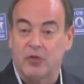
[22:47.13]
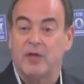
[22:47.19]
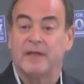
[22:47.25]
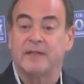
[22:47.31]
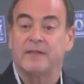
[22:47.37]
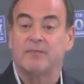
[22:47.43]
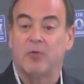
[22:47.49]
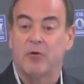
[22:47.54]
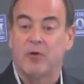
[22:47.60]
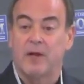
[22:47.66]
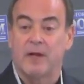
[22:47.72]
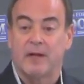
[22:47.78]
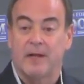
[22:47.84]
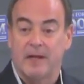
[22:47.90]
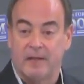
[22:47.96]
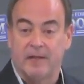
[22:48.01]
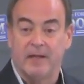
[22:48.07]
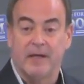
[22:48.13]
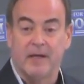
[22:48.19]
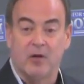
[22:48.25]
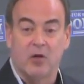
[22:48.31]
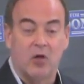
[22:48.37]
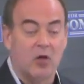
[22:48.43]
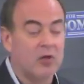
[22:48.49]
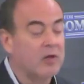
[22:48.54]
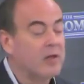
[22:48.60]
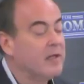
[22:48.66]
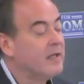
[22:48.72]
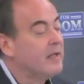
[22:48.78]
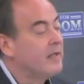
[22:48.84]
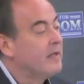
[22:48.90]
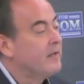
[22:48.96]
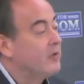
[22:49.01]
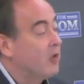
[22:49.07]
transporting illegal
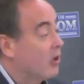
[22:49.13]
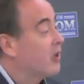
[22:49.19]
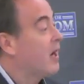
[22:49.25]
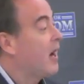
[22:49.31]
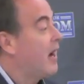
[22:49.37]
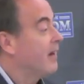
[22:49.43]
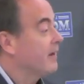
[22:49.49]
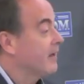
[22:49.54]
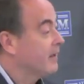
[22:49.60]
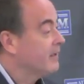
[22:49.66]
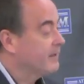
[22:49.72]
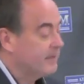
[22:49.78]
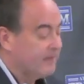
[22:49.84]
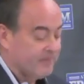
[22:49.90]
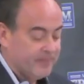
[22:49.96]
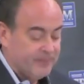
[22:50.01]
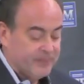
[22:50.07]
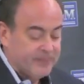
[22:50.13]
narcotics.